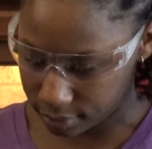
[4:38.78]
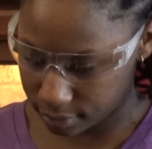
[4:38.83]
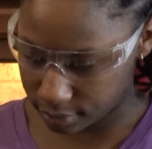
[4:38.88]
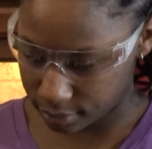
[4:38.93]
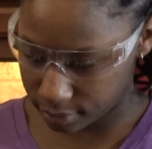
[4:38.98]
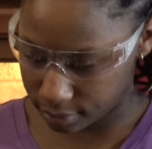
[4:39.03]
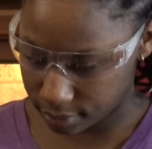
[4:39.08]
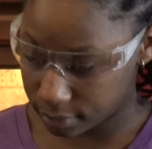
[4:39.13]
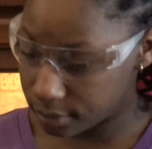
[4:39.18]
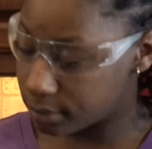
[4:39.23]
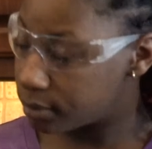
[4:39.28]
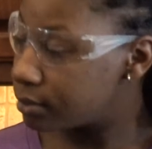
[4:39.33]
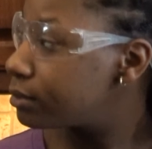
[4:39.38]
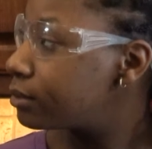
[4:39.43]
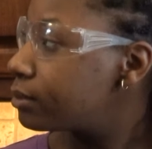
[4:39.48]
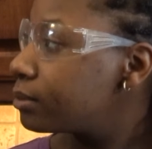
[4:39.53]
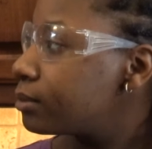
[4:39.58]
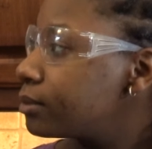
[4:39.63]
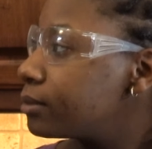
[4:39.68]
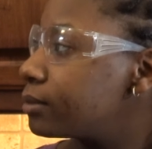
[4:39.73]

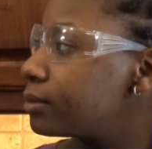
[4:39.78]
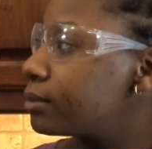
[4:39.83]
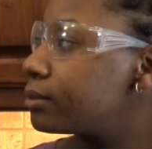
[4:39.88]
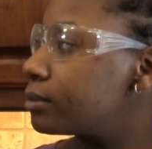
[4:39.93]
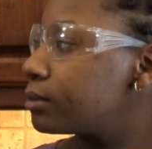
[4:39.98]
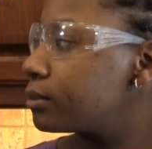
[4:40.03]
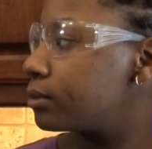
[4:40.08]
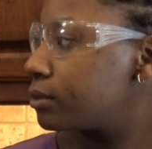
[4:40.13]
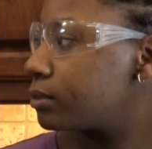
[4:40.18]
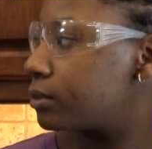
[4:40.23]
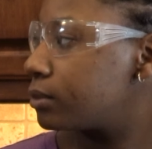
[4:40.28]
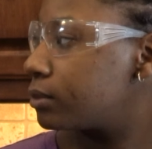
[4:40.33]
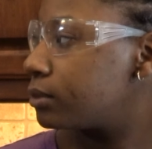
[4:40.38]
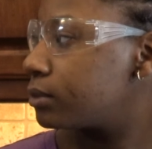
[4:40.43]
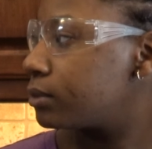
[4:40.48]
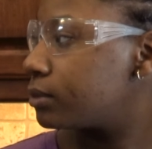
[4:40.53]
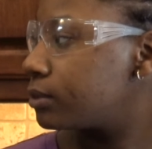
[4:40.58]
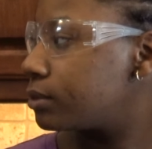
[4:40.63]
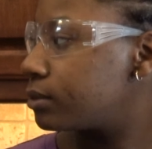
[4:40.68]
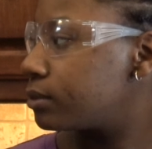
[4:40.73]

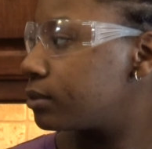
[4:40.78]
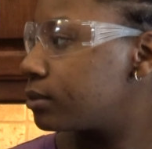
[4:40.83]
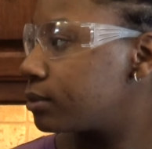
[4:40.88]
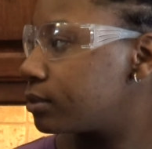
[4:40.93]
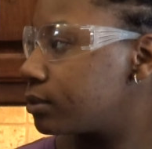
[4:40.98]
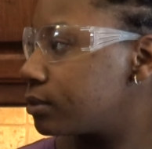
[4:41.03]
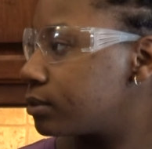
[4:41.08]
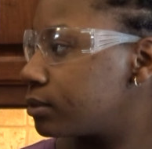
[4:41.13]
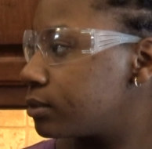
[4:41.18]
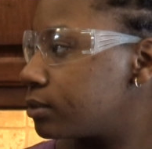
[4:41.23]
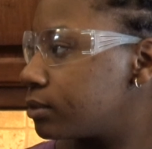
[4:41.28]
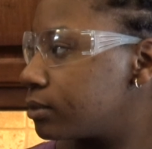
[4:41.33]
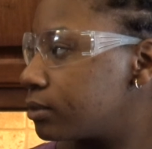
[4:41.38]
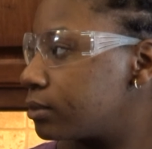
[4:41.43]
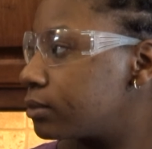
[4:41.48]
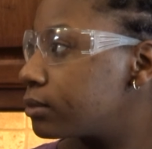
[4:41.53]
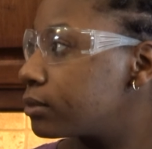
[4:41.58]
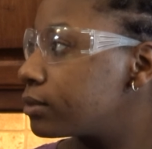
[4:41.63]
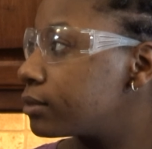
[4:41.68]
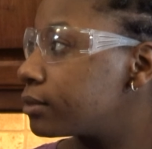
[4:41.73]

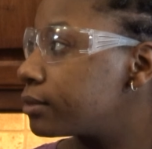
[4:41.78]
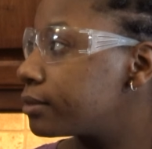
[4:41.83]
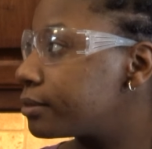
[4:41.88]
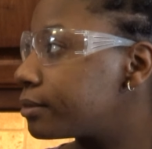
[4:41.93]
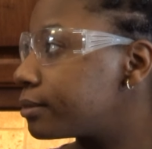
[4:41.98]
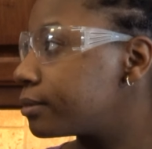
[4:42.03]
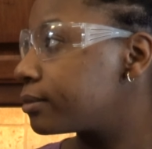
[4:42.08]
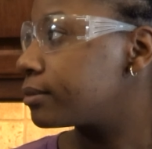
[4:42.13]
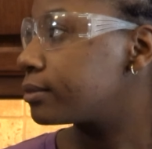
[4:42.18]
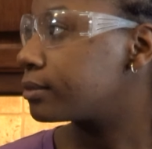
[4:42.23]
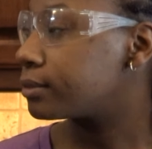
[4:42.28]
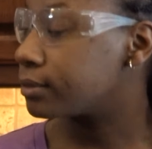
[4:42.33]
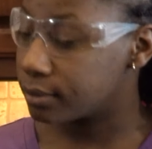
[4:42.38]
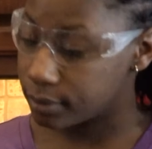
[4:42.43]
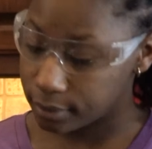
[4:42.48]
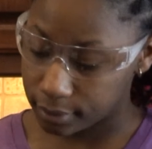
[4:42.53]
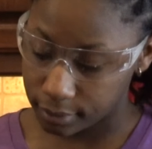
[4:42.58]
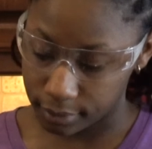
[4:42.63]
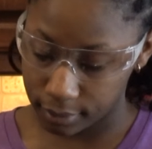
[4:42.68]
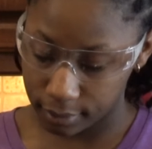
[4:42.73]

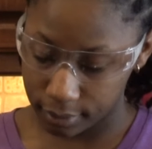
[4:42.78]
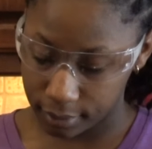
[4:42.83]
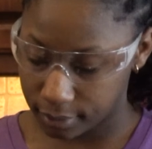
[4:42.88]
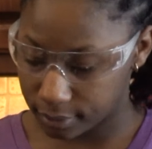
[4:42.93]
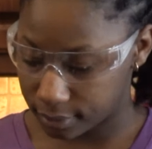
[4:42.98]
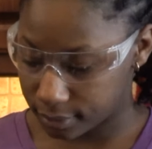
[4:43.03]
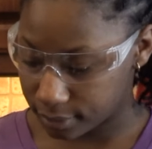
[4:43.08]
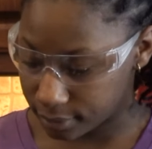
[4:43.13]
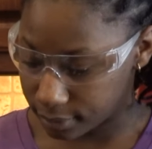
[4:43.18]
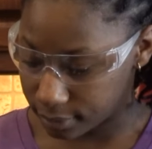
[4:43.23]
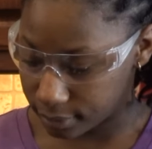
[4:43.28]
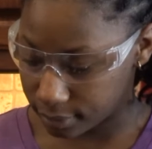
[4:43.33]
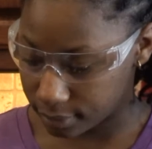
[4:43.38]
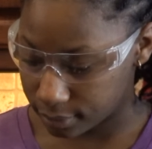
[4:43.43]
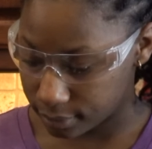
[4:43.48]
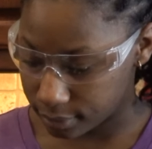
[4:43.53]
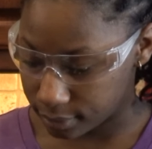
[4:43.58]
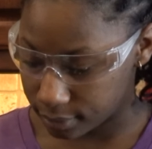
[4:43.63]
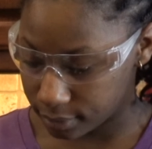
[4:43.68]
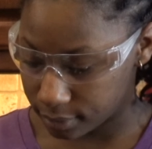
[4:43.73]

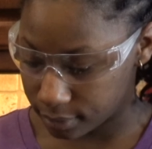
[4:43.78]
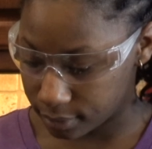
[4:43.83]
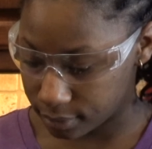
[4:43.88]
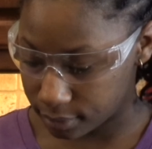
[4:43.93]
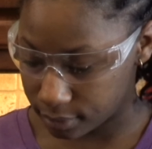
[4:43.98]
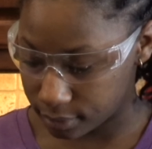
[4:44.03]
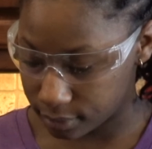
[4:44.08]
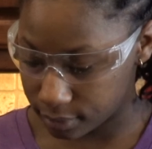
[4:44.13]
[no speech]